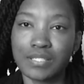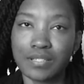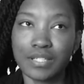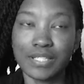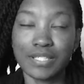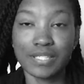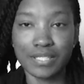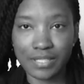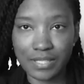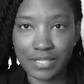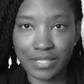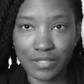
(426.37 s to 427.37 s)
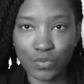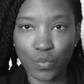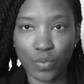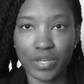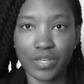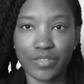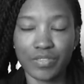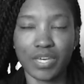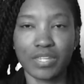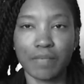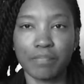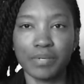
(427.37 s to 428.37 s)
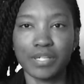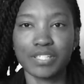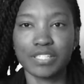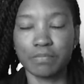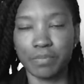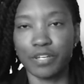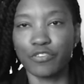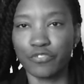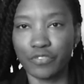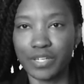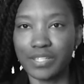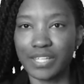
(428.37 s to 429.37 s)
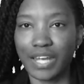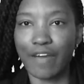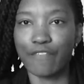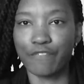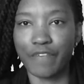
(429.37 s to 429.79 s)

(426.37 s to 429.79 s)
consistent with, and the biggest benefit that I